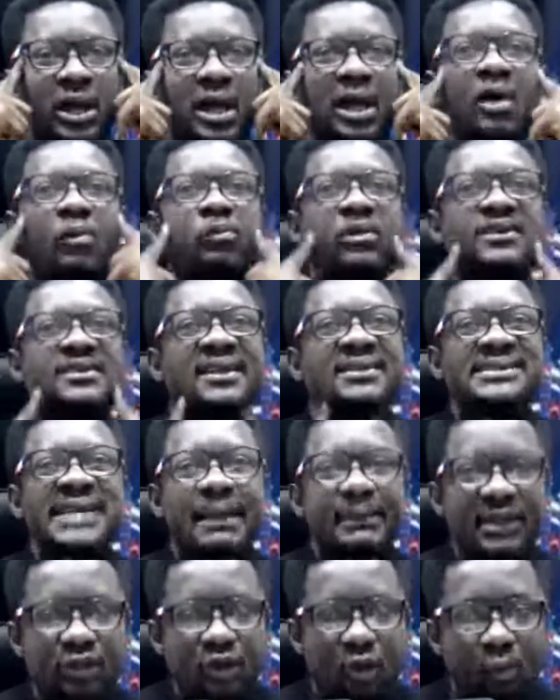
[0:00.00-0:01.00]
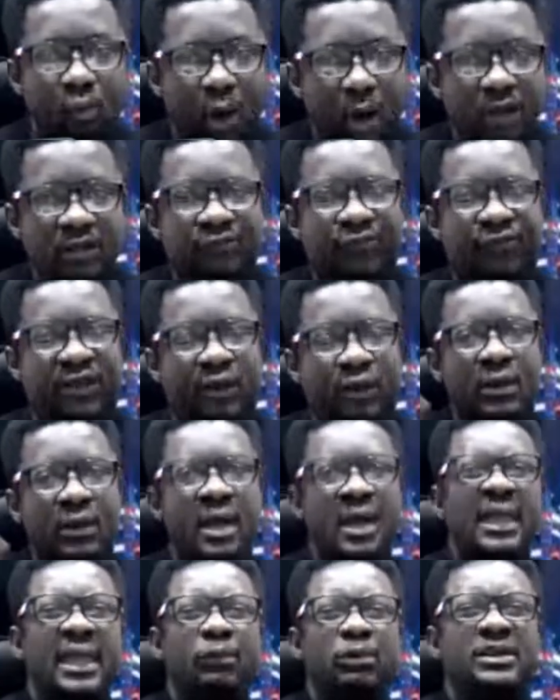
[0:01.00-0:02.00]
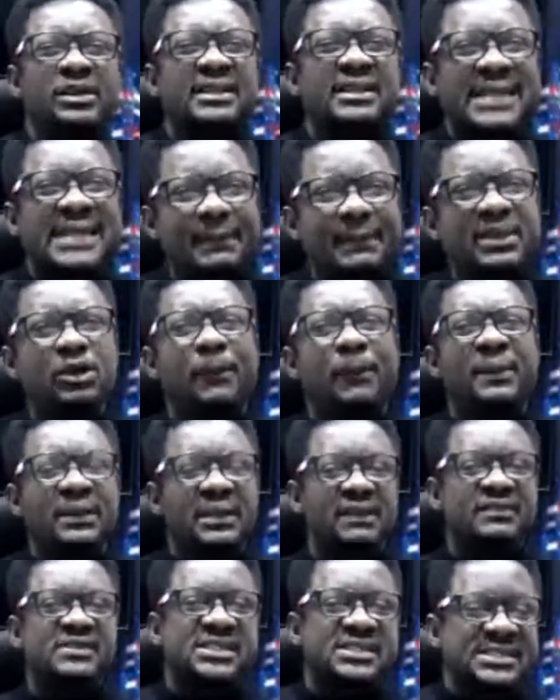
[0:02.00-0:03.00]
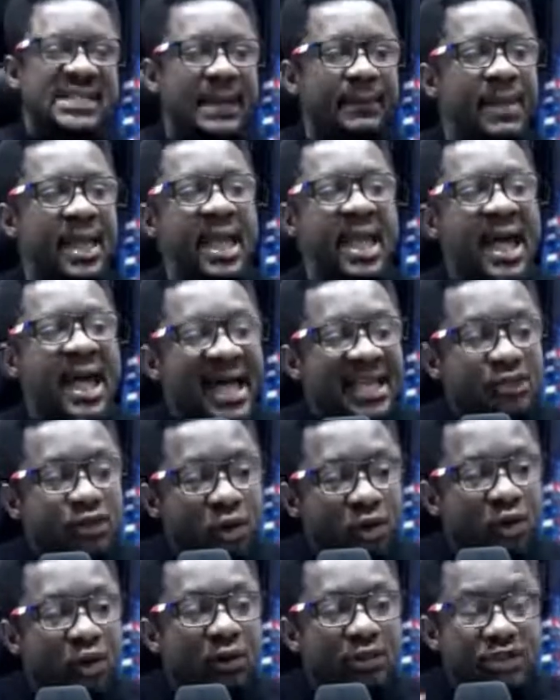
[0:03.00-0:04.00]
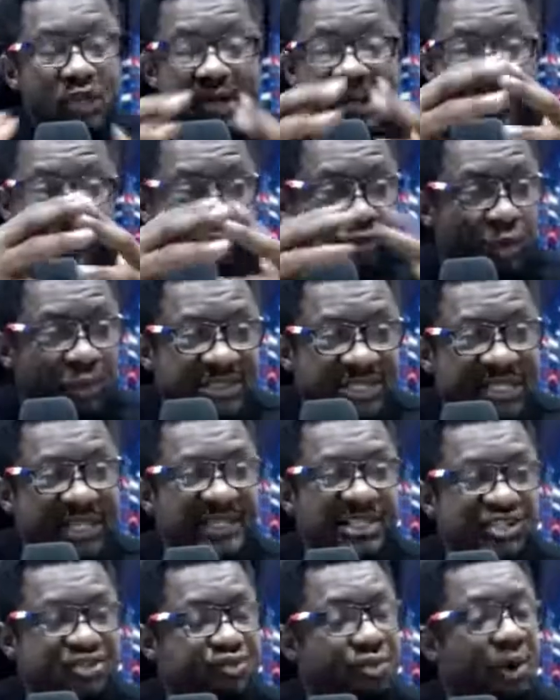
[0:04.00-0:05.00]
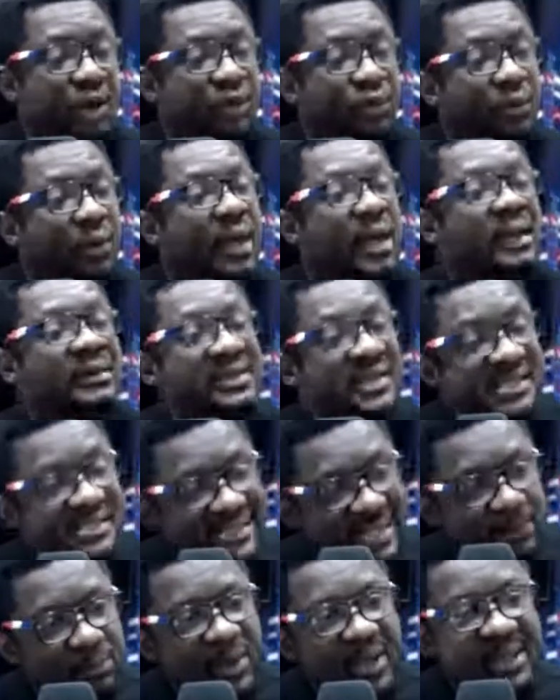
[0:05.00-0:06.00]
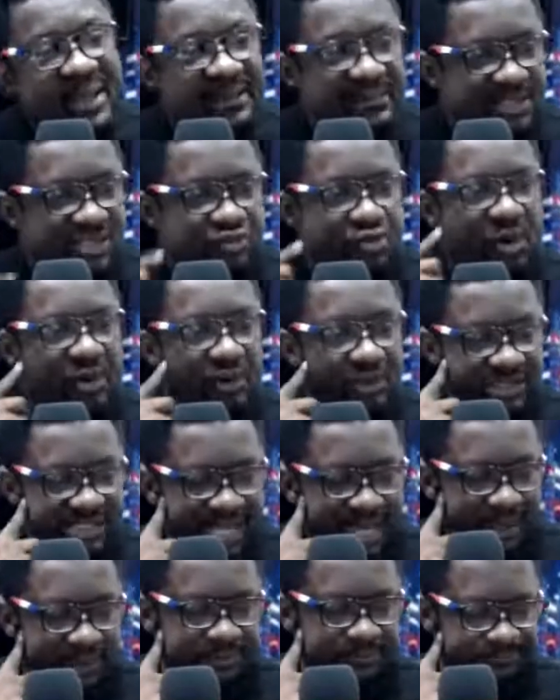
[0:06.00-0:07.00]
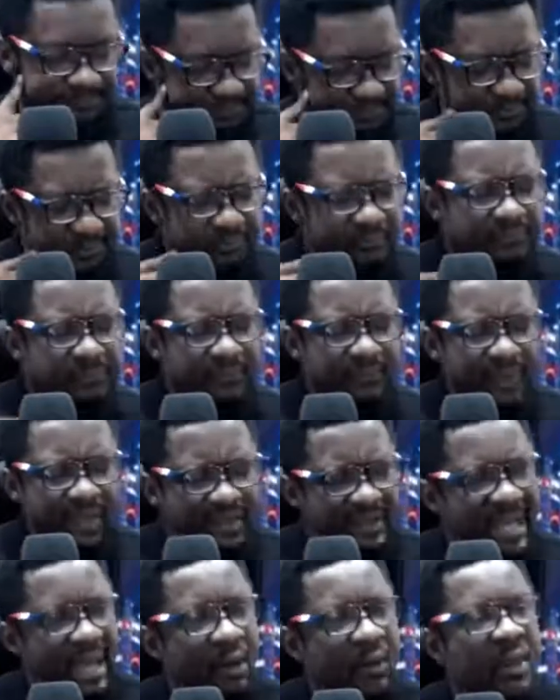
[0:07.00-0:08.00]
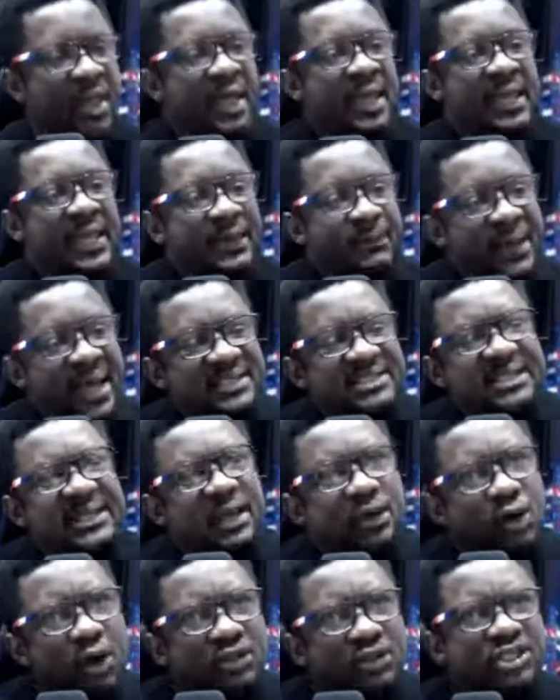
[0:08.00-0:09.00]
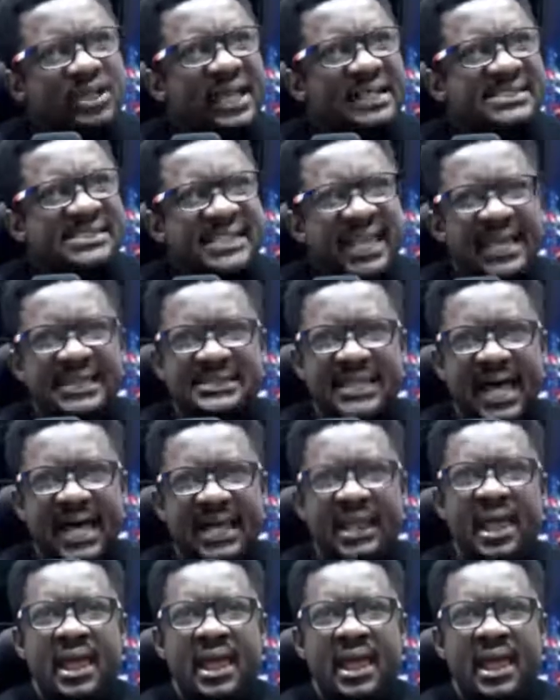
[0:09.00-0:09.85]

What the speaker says: will determine your worldview. It will determine your belief system, and your culture can totally destroy you the same way it can destroy your child. Now, imagine a culture that says that